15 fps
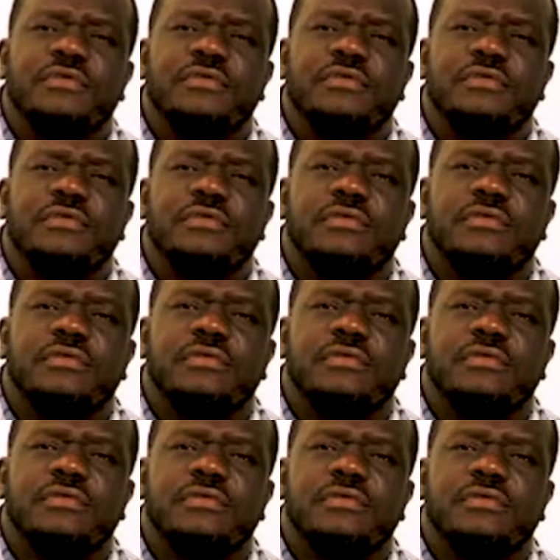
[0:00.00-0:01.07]

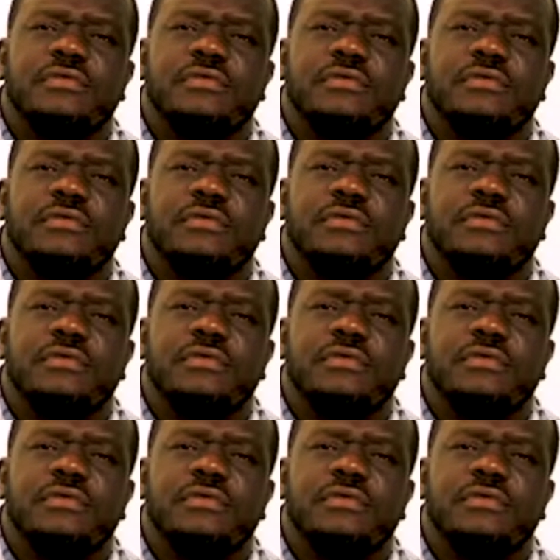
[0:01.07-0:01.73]
(silence)